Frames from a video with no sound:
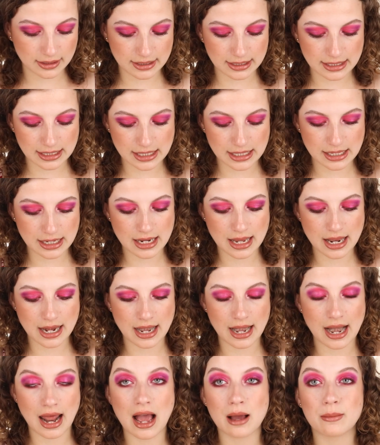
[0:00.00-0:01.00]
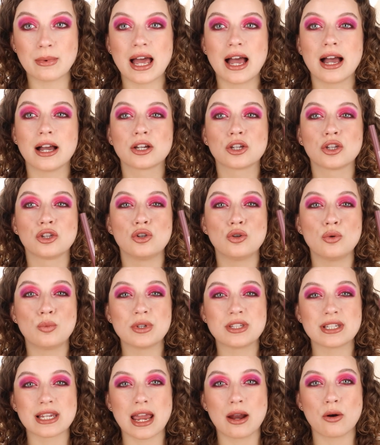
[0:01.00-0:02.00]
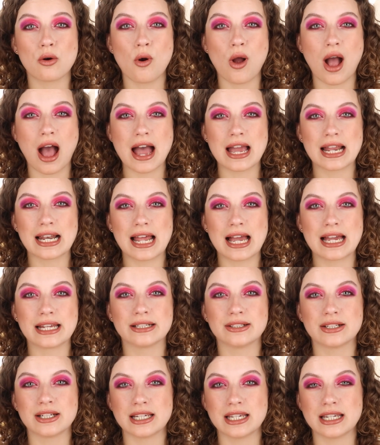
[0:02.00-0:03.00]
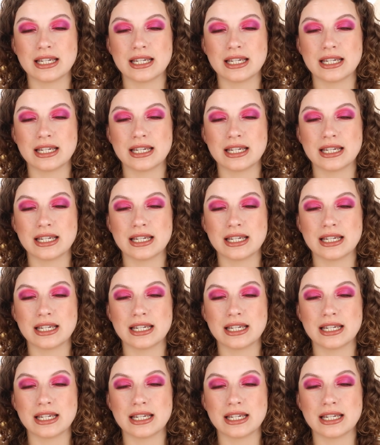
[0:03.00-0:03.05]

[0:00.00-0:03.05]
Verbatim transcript: the Nabla Cupid's Arrow eyeliner